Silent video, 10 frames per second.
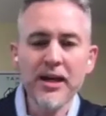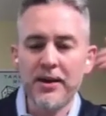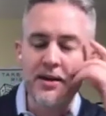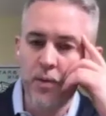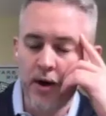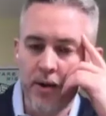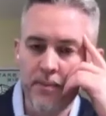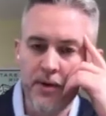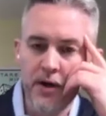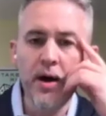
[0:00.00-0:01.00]
then I came up
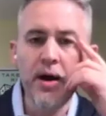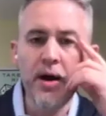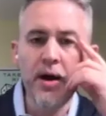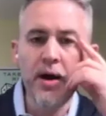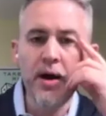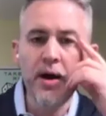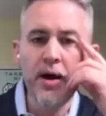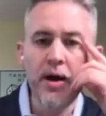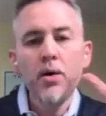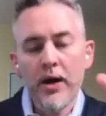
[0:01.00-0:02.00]
with an idea where, you know
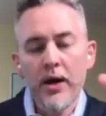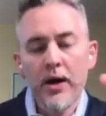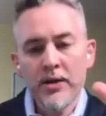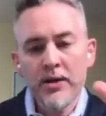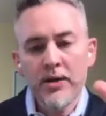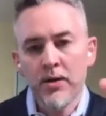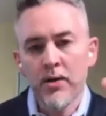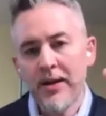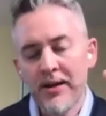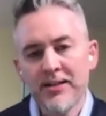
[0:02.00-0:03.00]
what?
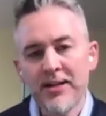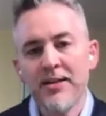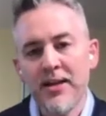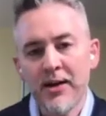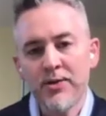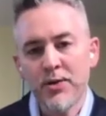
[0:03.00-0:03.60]
Why don't we do